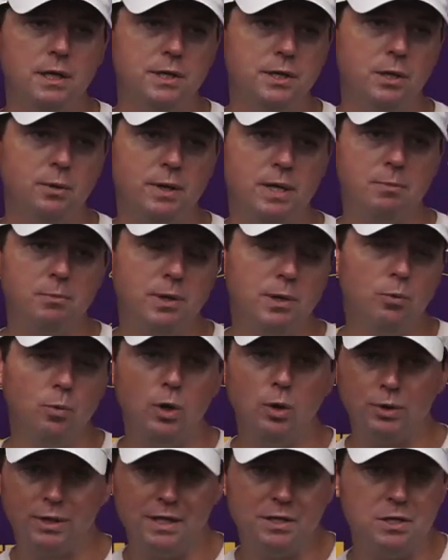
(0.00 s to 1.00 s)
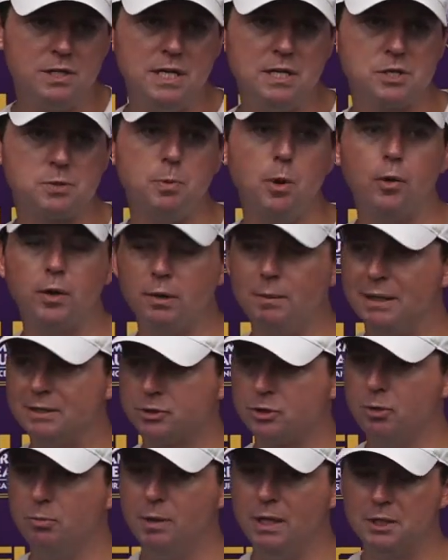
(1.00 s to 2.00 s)
you know, and Emory and Will get spoken about
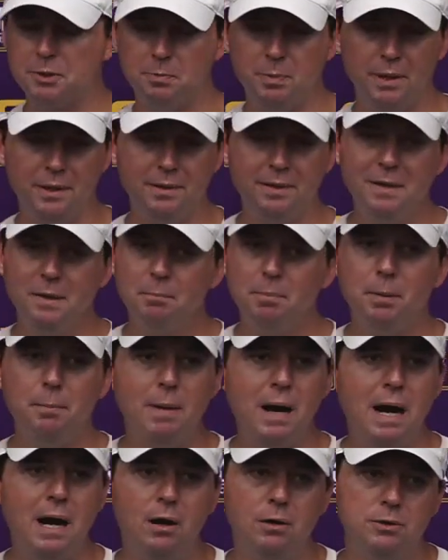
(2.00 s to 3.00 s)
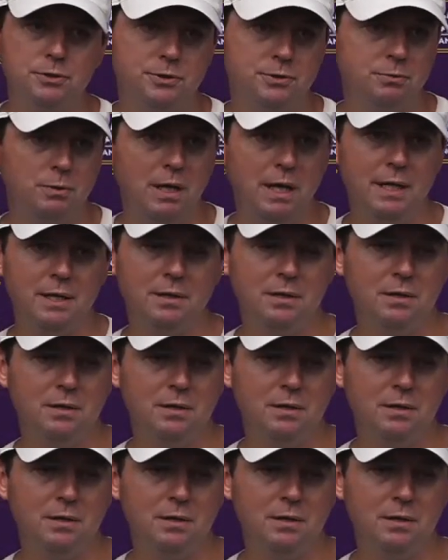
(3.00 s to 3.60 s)
so much, but Miles, right?